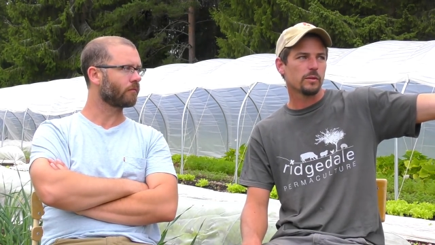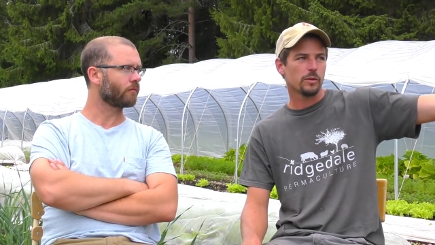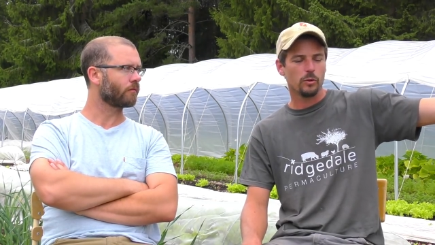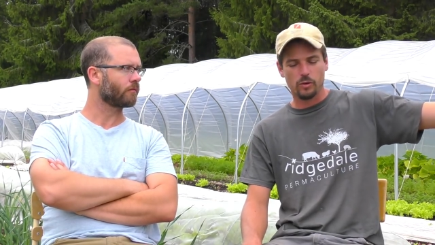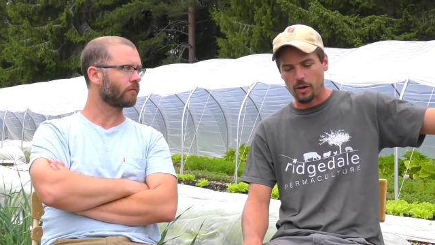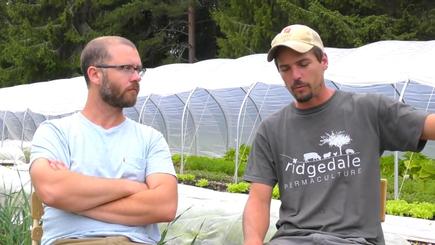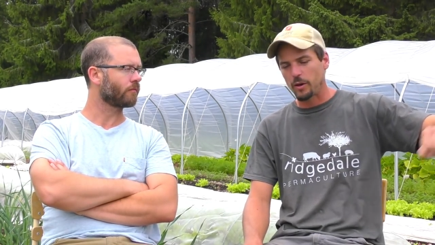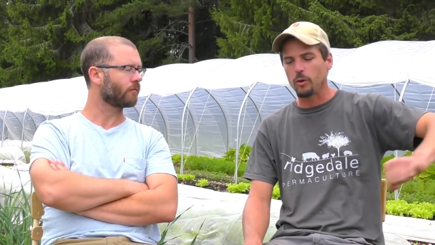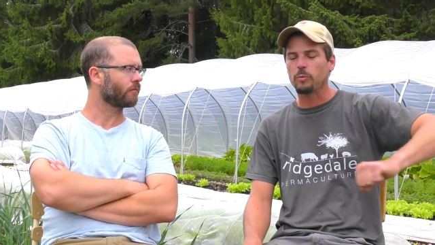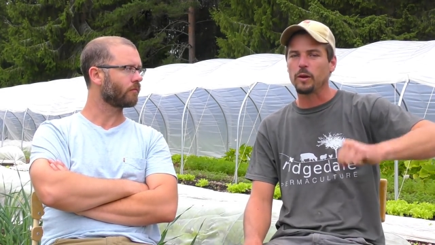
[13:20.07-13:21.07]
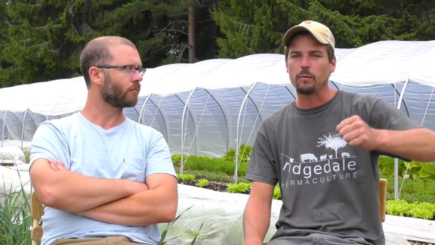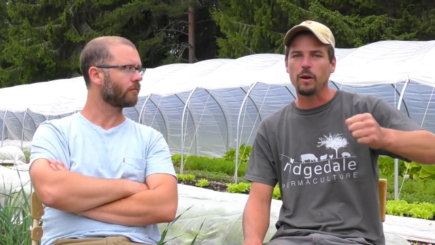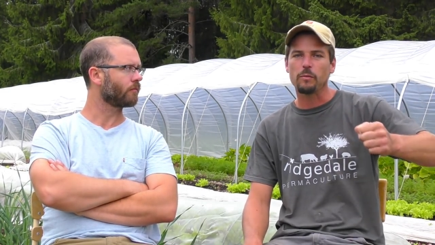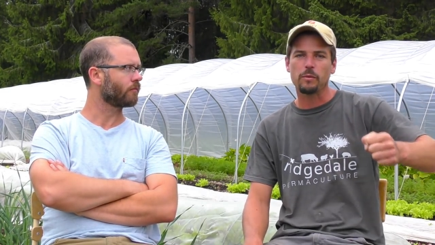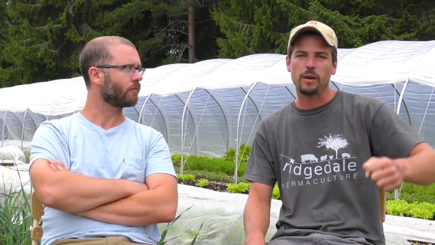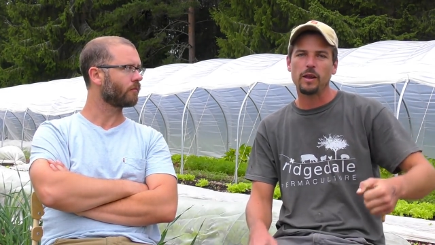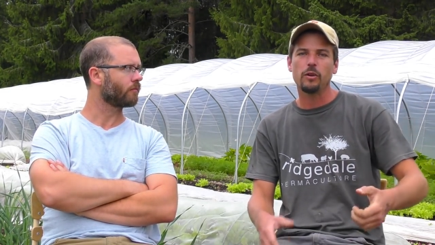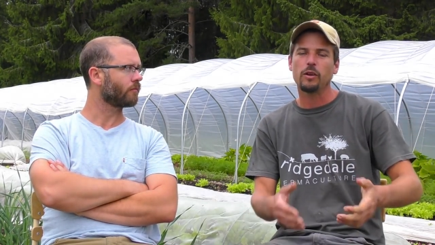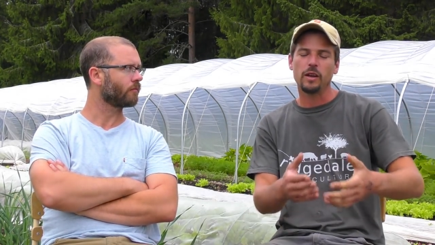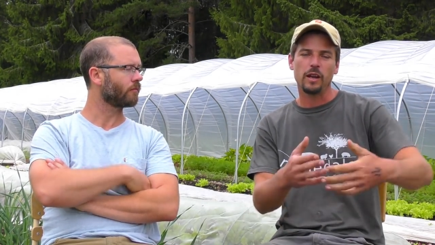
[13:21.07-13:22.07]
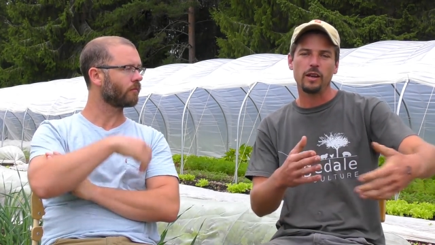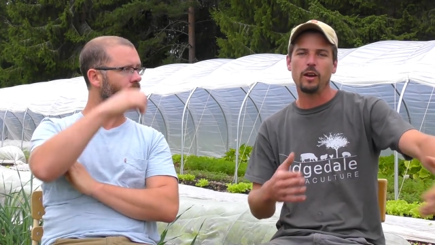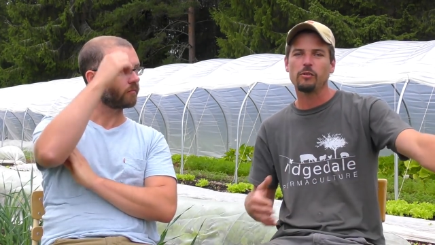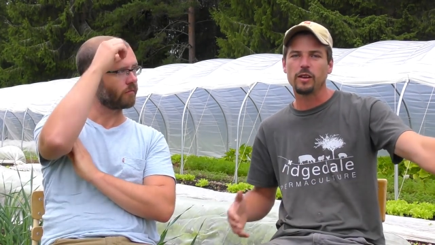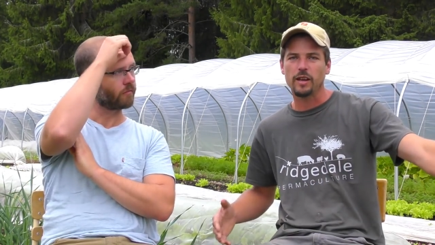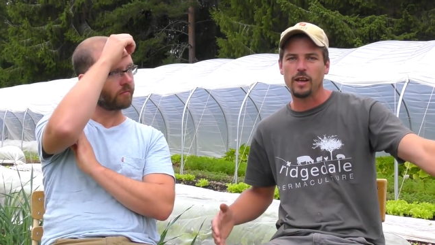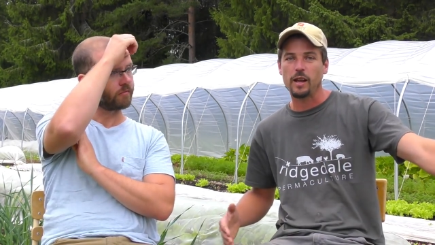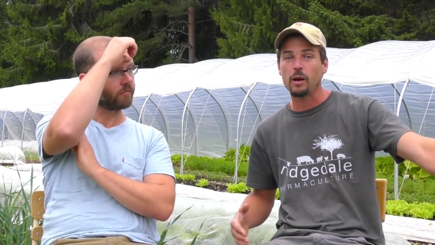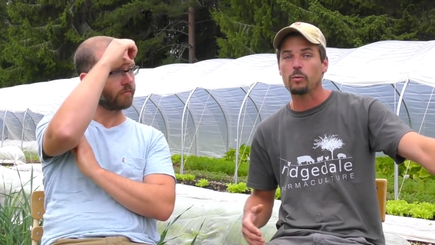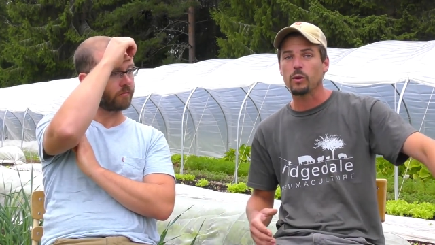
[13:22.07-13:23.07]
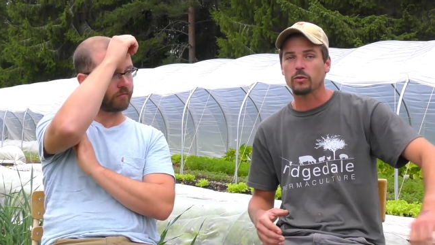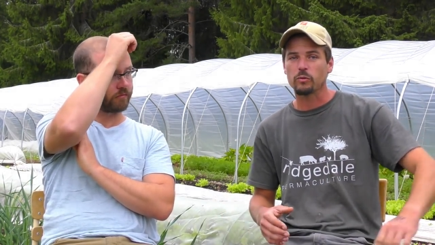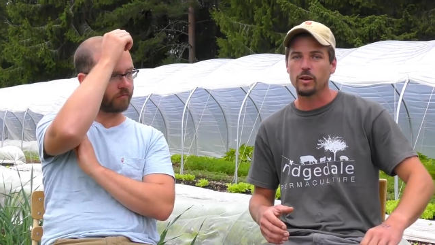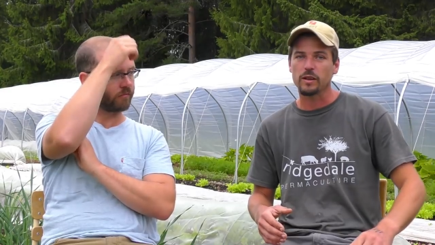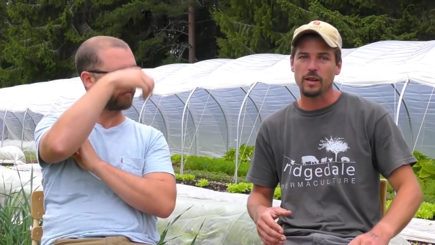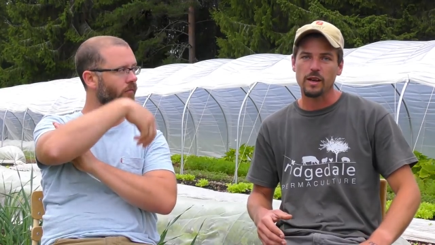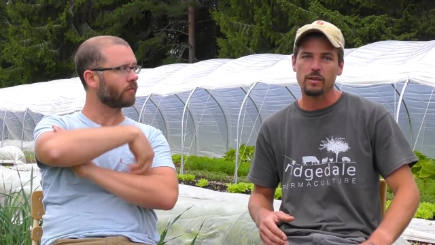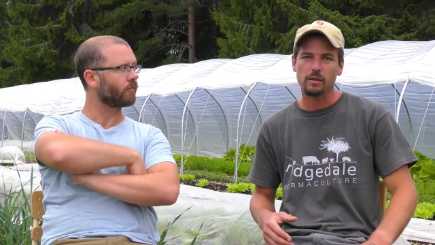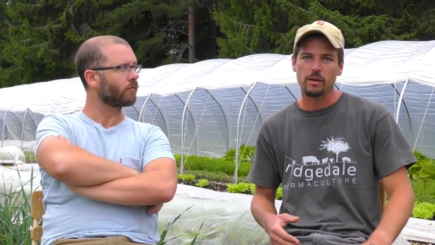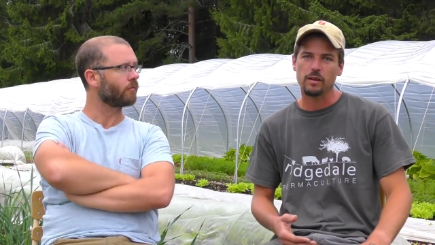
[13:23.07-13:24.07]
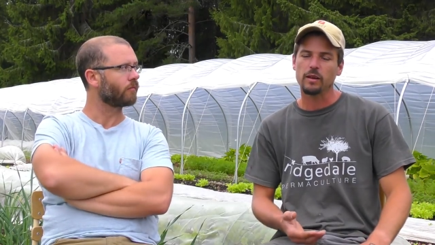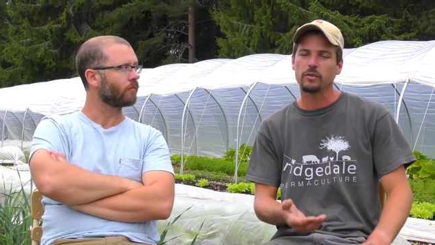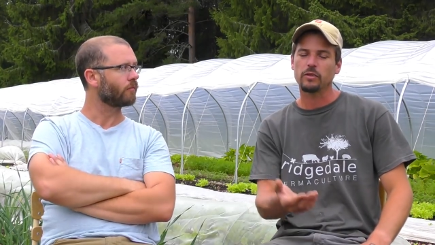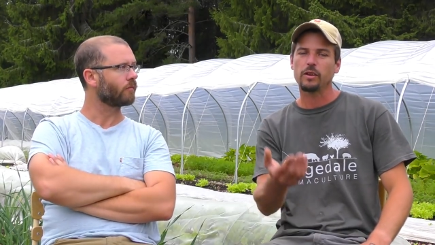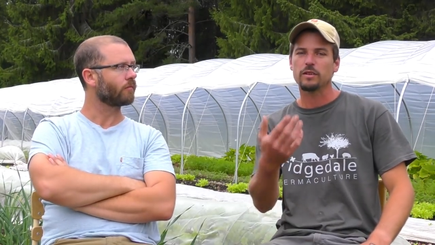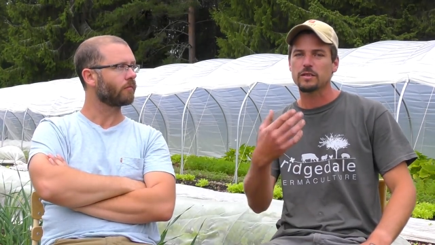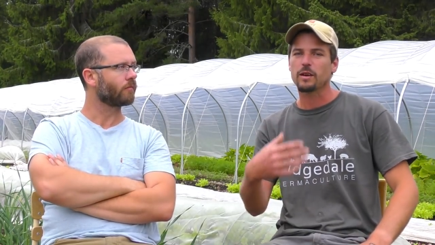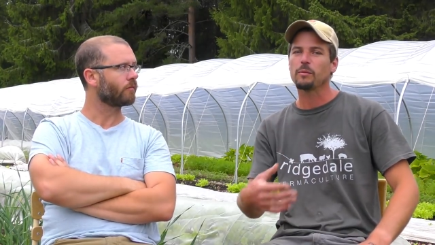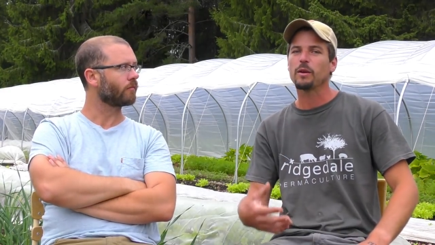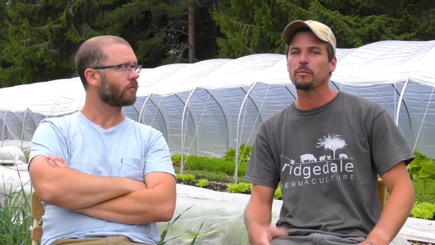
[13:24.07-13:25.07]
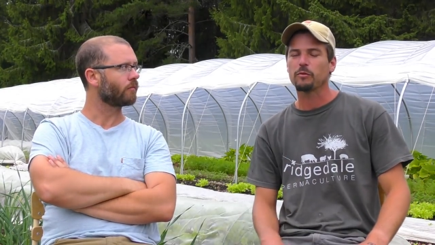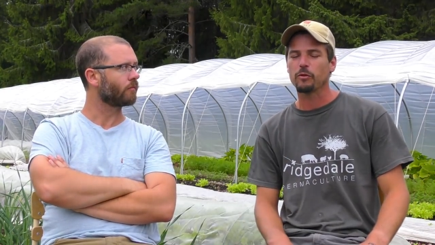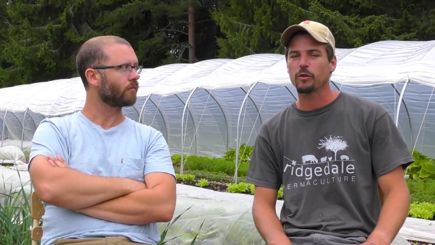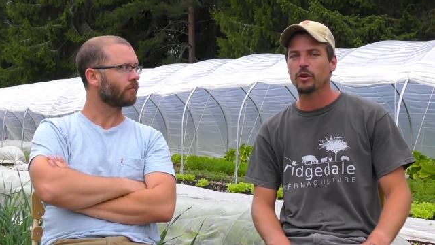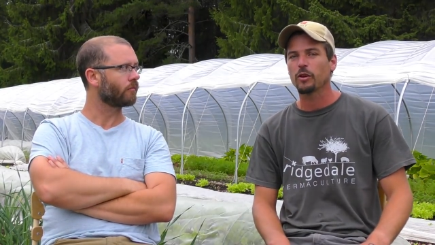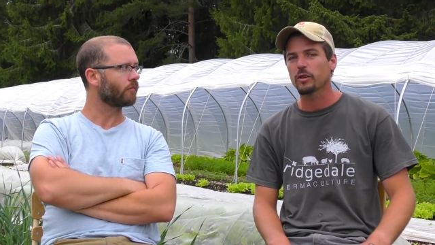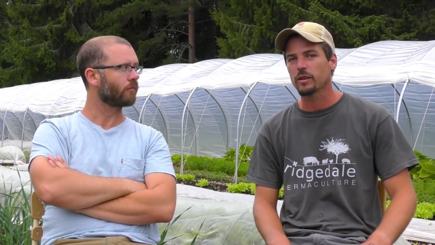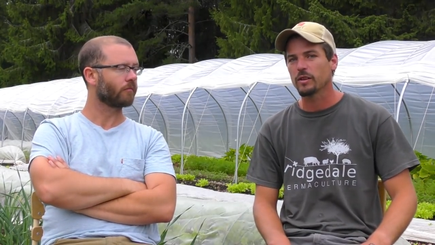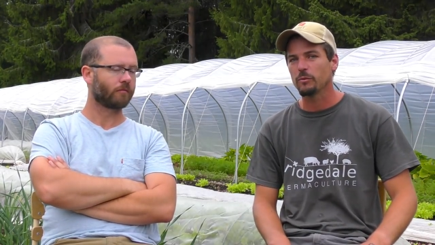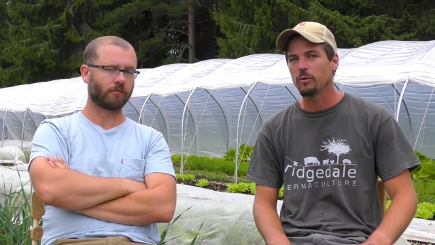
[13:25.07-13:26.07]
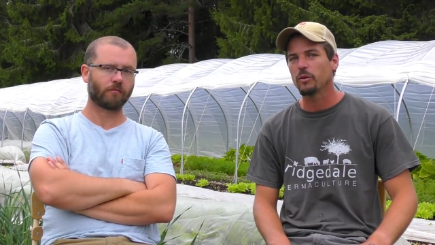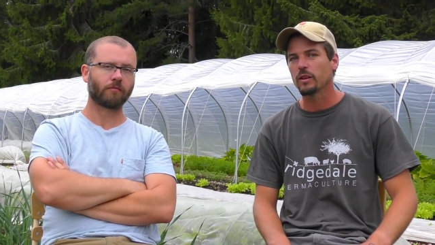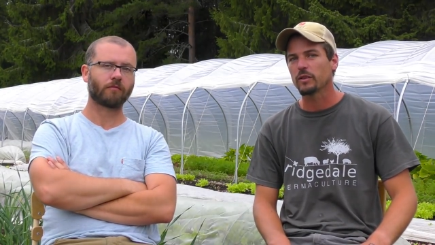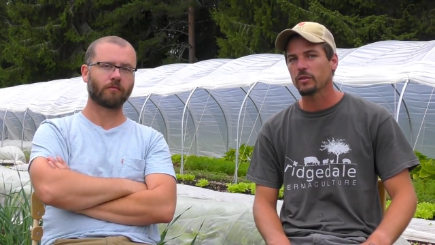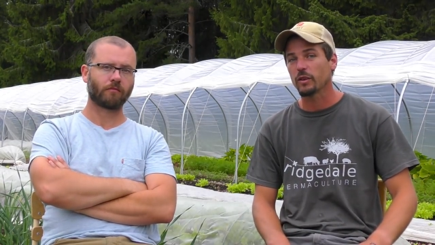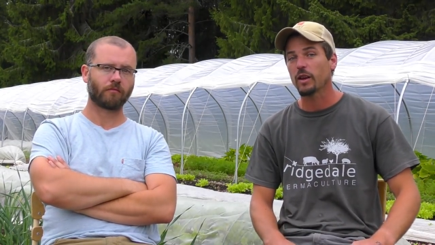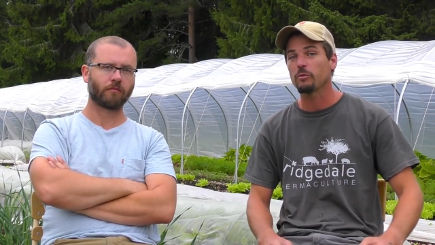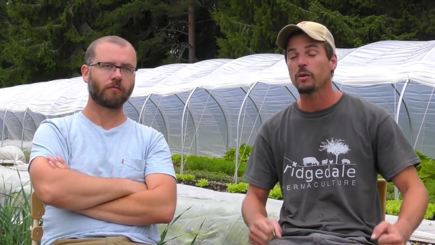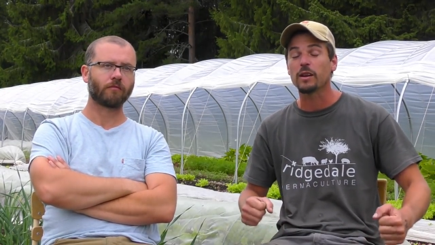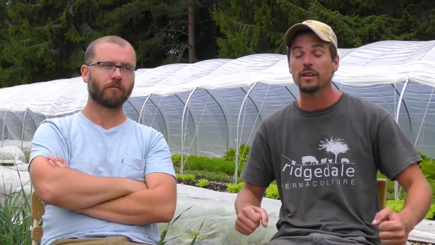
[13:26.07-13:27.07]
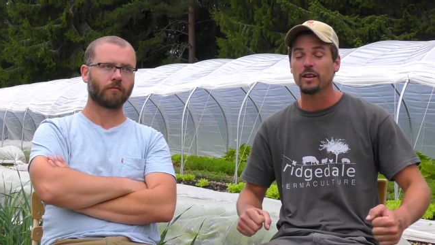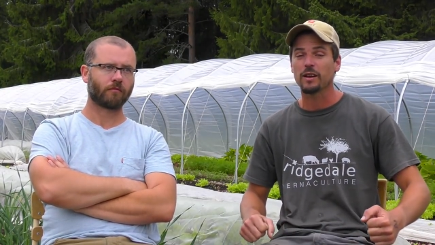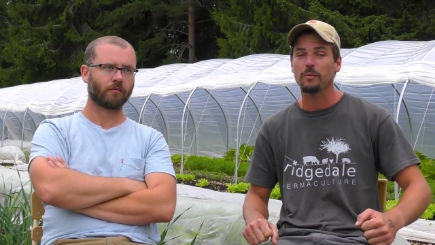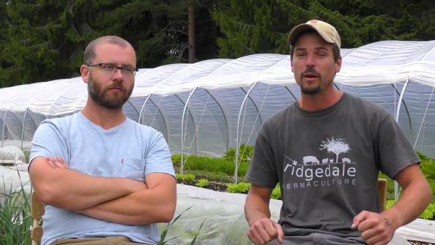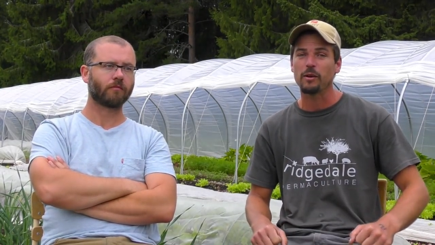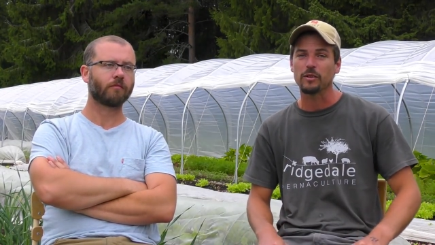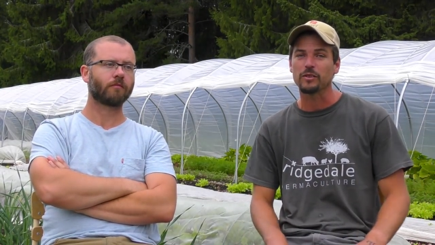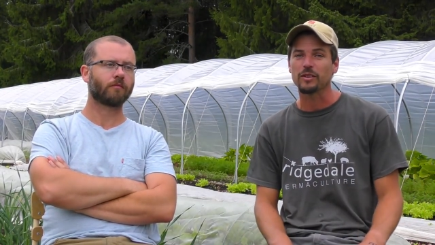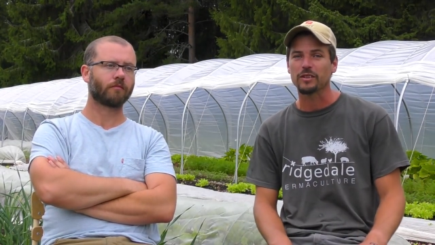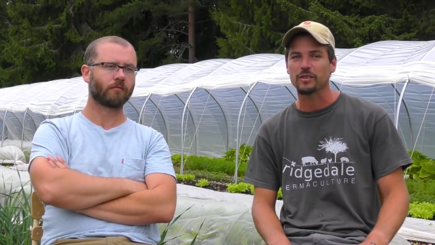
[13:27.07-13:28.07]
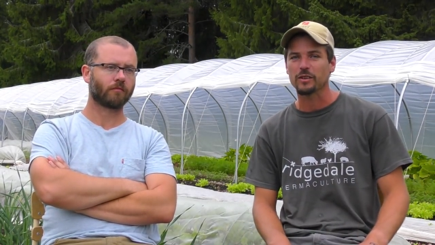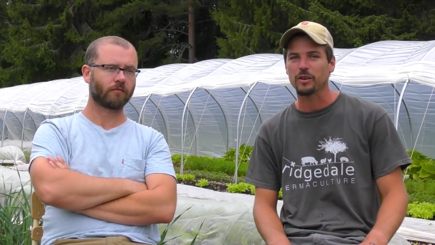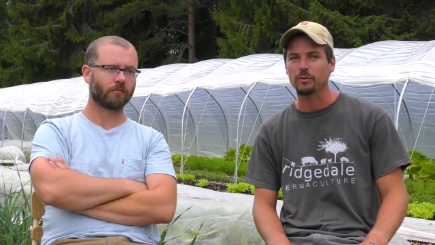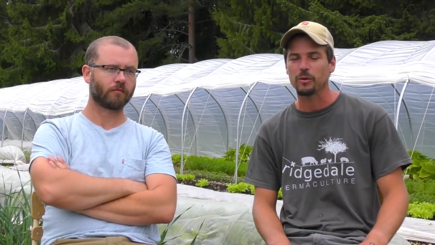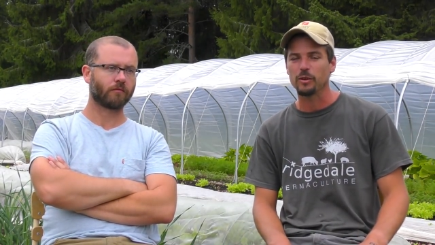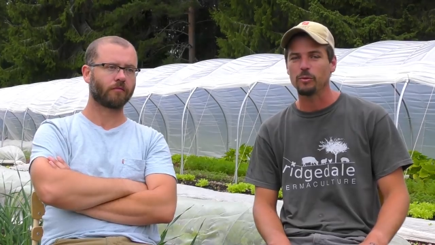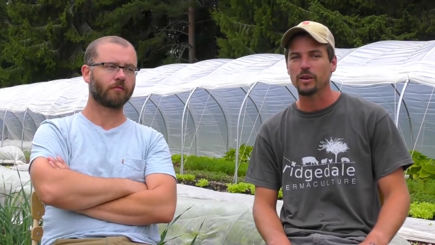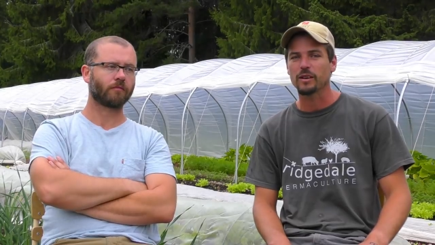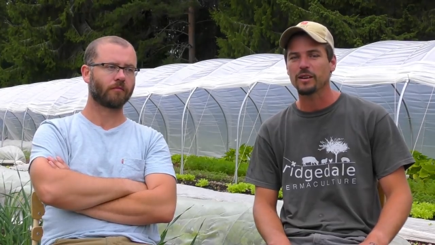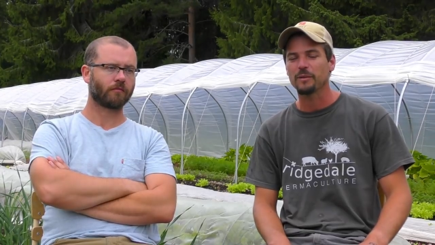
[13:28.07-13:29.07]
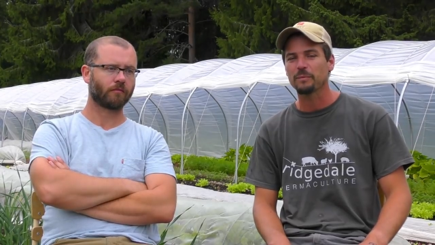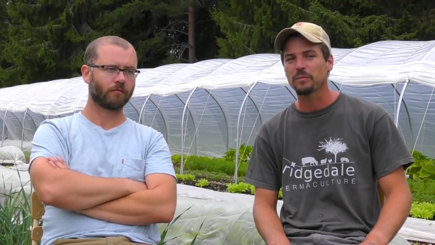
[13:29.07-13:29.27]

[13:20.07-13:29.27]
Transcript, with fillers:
Speaker 1: you'll come and open them up, and they're not in any hurry to get out, whereas right now the sun is coming up 4 o'clock in the morning, so they're ready to come out at 6 o'clock when you wake up.